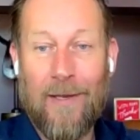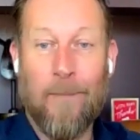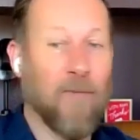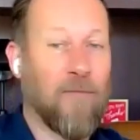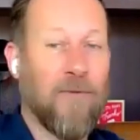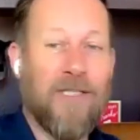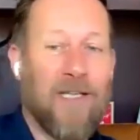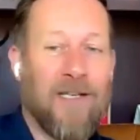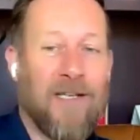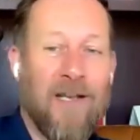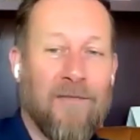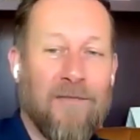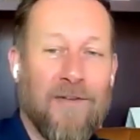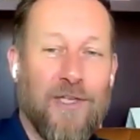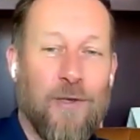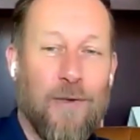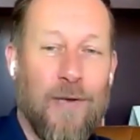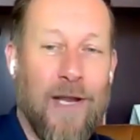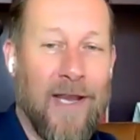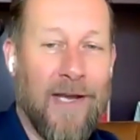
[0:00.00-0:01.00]
If we didn't have the
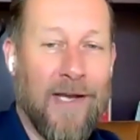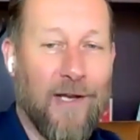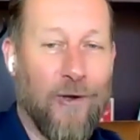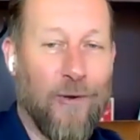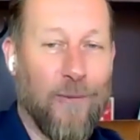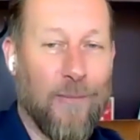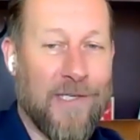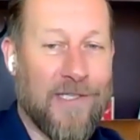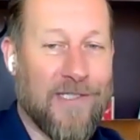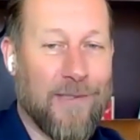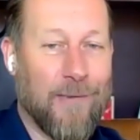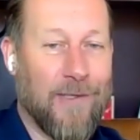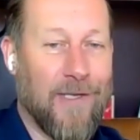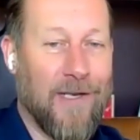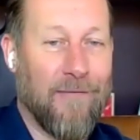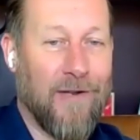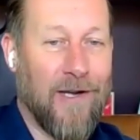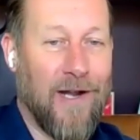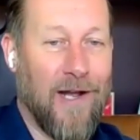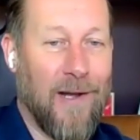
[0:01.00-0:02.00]
unit economics, it would
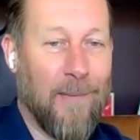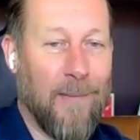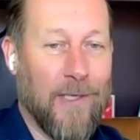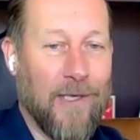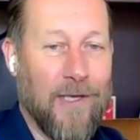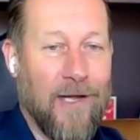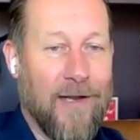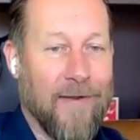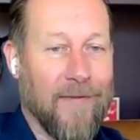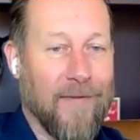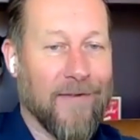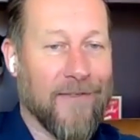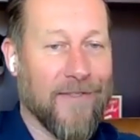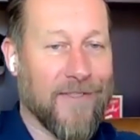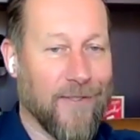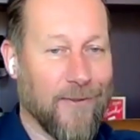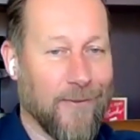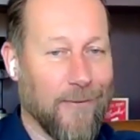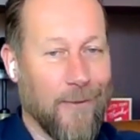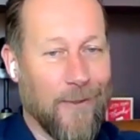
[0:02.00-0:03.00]
never have happened either.
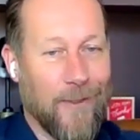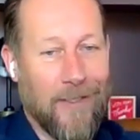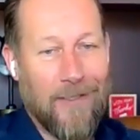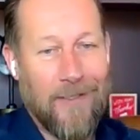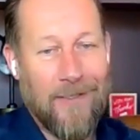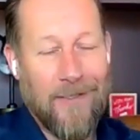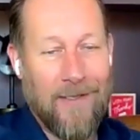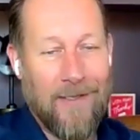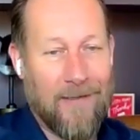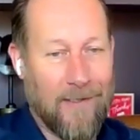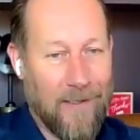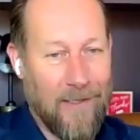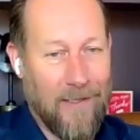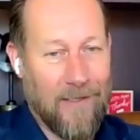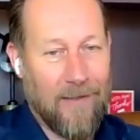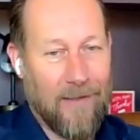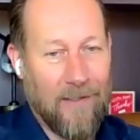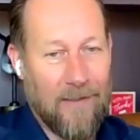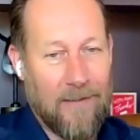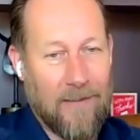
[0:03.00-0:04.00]
So I think
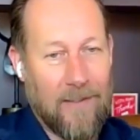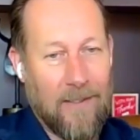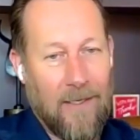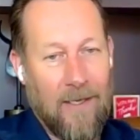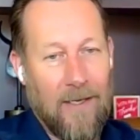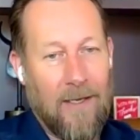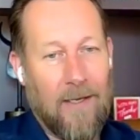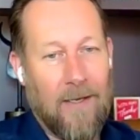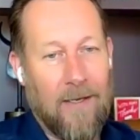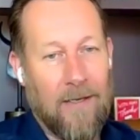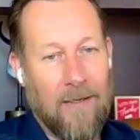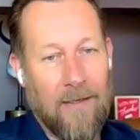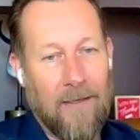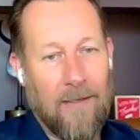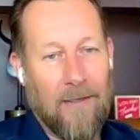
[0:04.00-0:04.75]
it's